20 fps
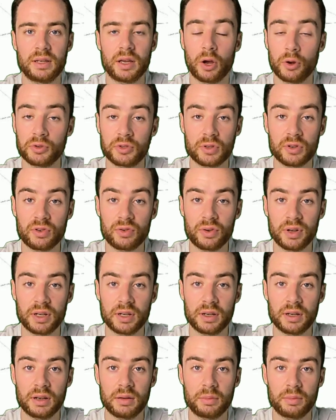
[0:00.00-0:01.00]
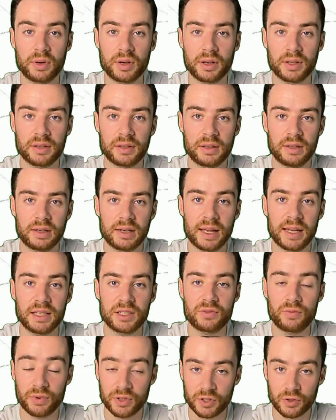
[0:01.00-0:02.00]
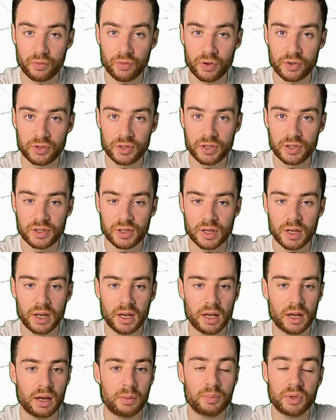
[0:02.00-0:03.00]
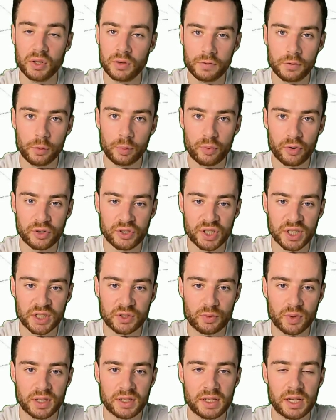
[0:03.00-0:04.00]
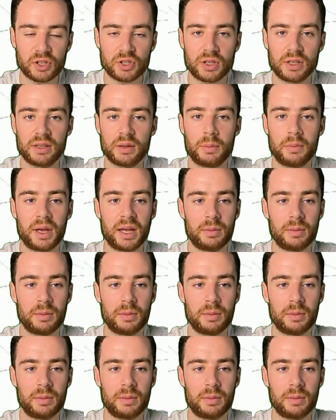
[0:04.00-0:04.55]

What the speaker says: the O2 Arena by the late Richard Rogers, a beautiful project where essentially the